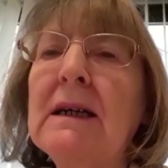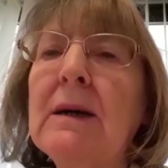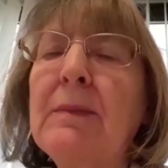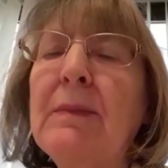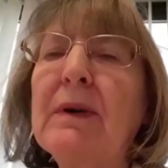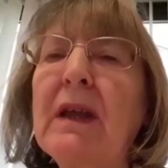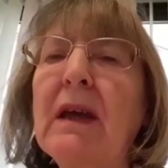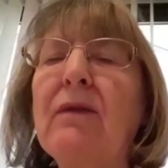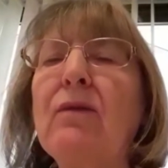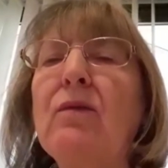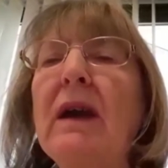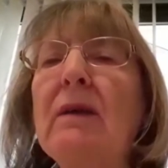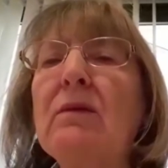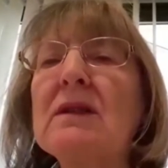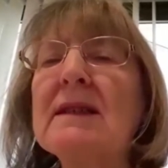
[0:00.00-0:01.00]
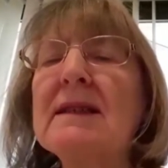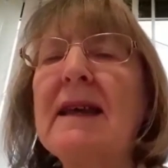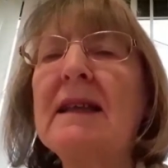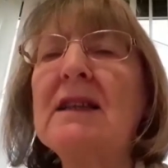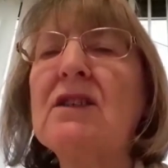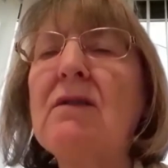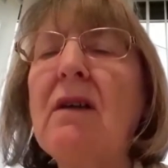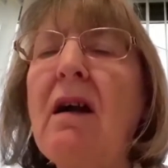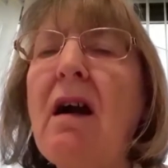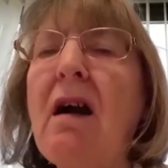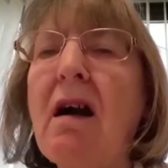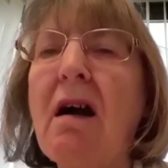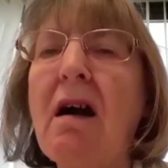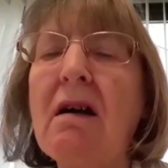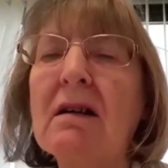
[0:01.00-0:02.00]
But if we will center our
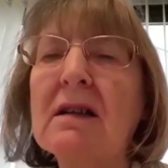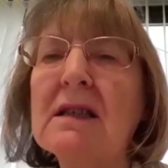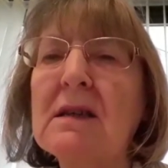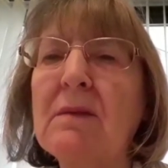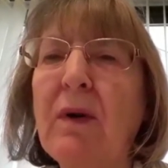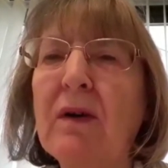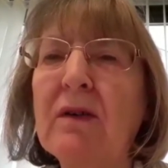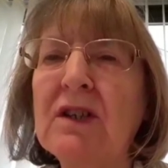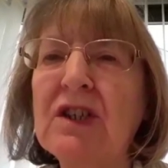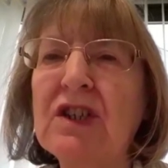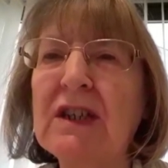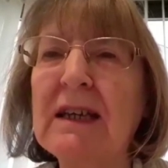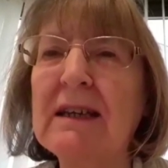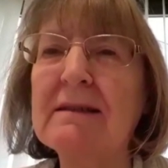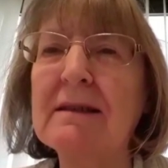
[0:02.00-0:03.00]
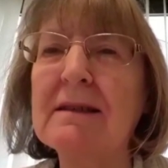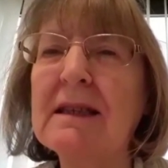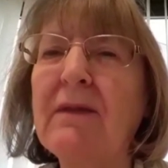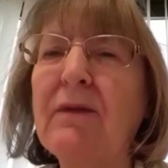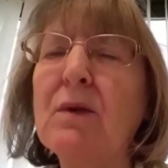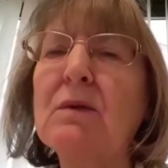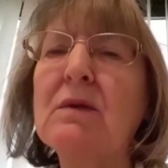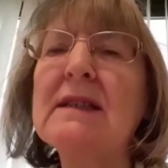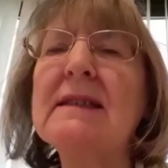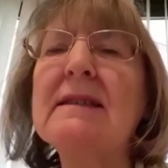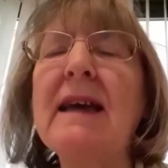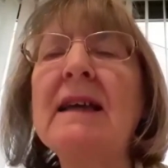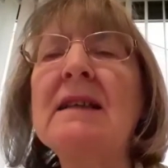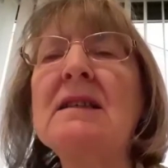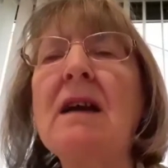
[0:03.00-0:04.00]
hearts upon Jesus, if we will
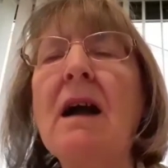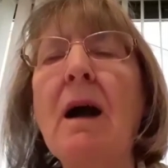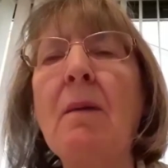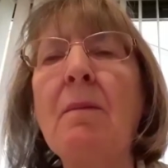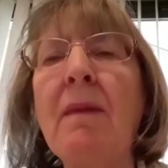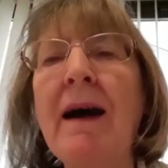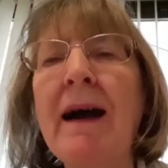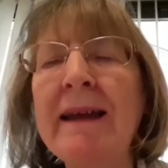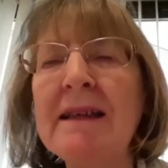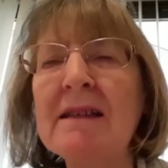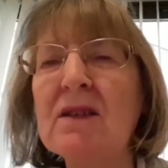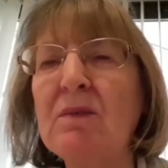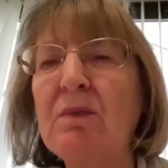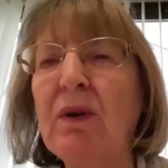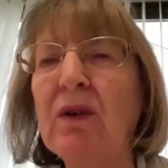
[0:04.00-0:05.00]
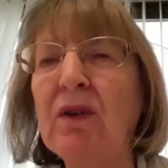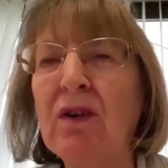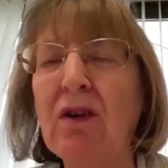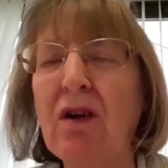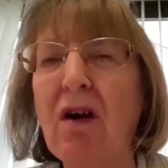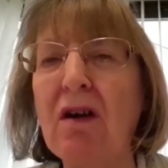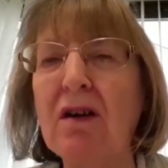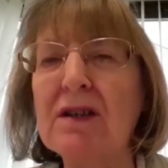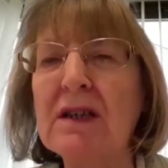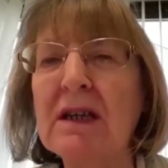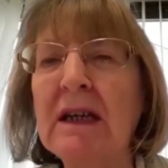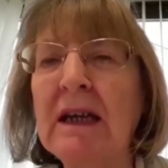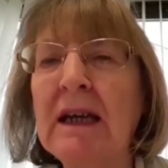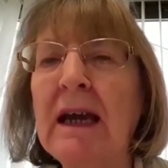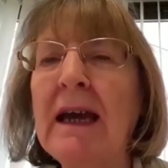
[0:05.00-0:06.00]
center our minds upon God,
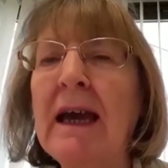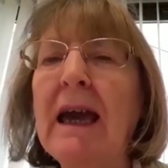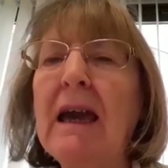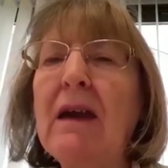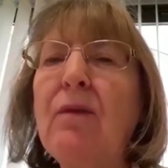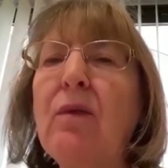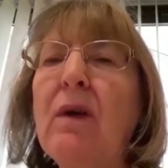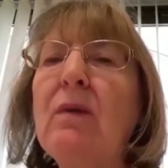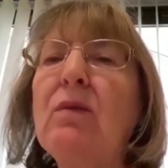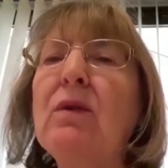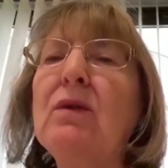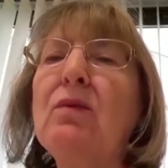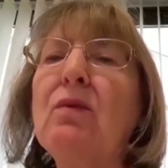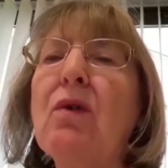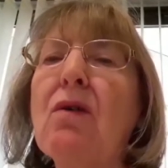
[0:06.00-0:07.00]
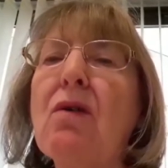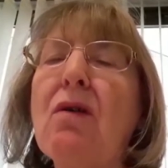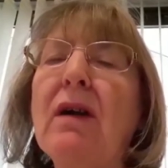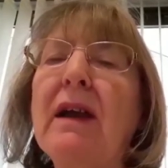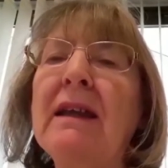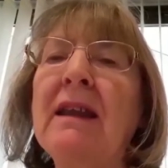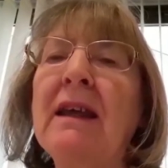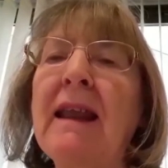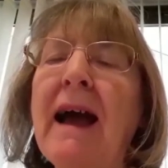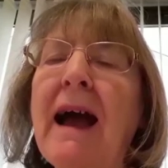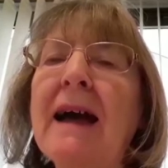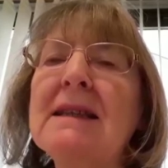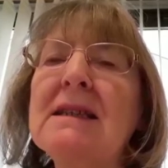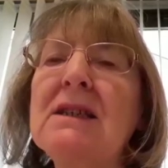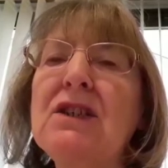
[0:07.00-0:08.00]
if we will walk in an
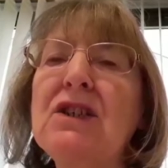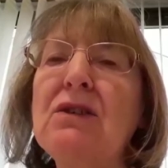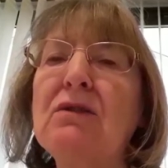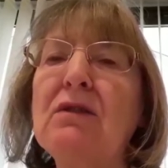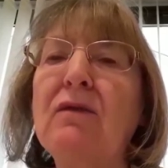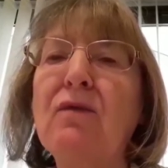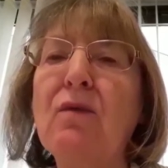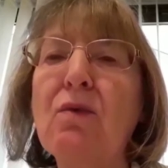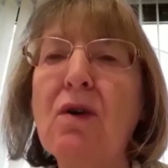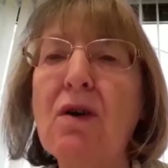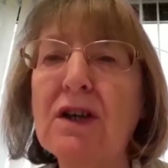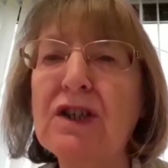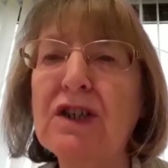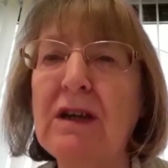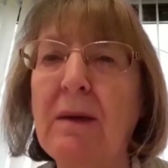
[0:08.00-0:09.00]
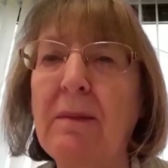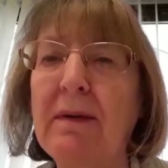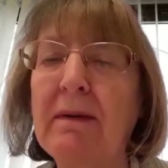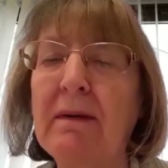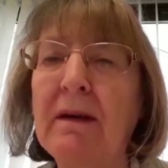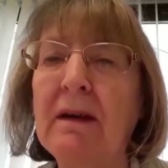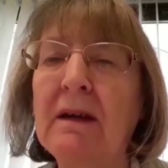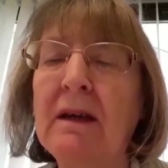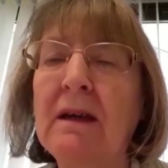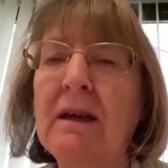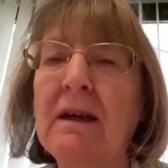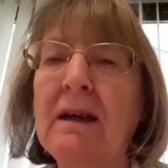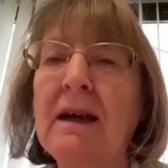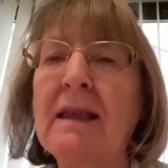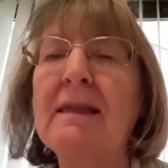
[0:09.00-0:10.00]
attitude of worship,
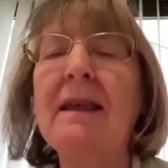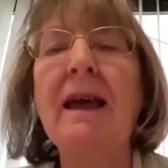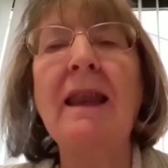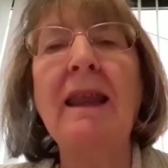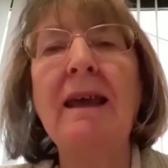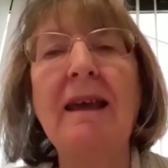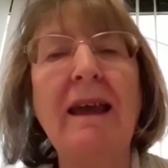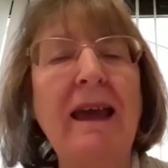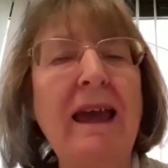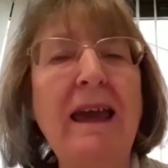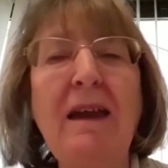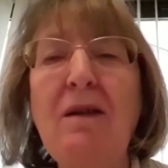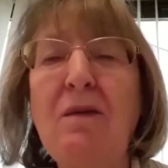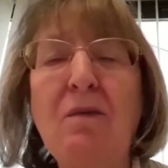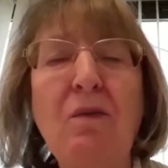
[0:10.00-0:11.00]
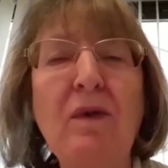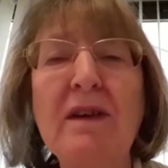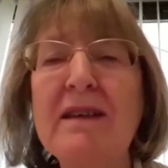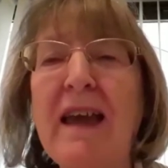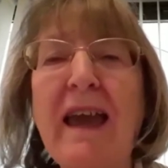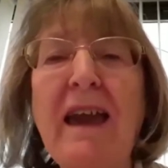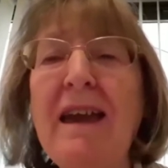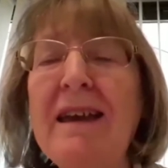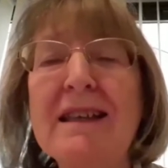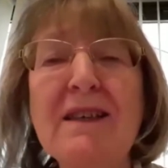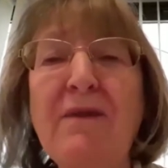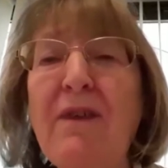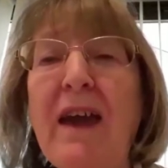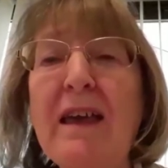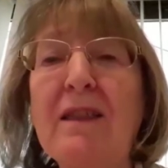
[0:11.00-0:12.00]
then he is
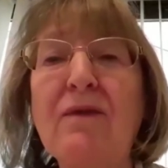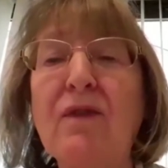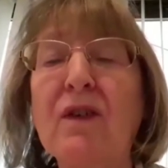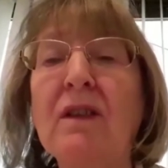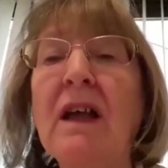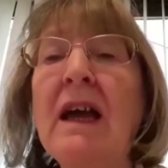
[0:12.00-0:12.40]
faithful.